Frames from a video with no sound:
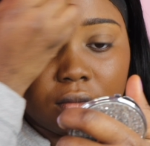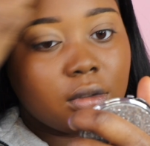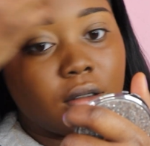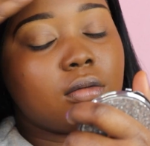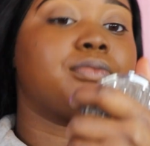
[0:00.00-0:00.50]

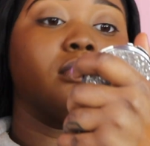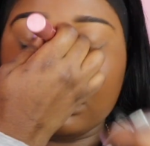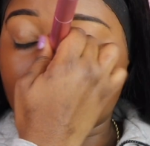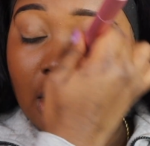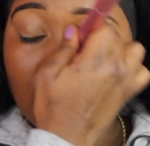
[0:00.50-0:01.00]
Yes, and
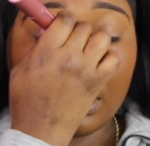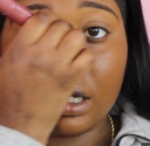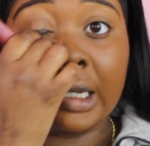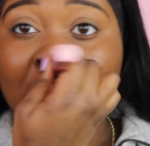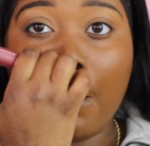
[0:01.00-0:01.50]
just keep
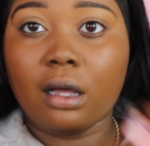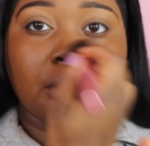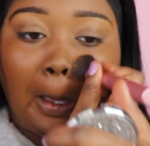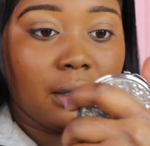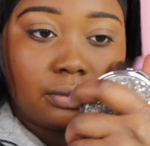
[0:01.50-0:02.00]
blending out,
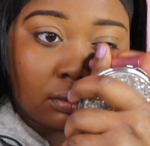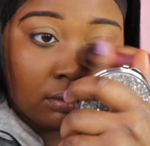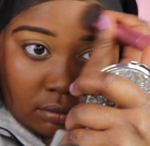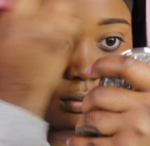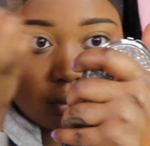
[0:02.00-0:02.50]
blending out.
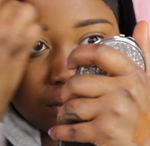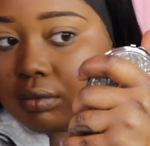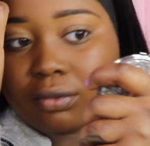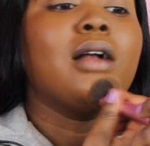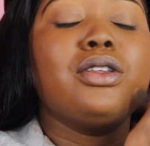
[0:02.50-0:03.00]
You can never
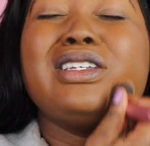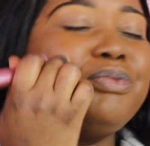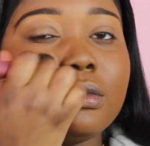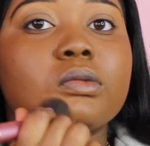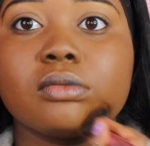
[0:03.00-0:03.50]
do too much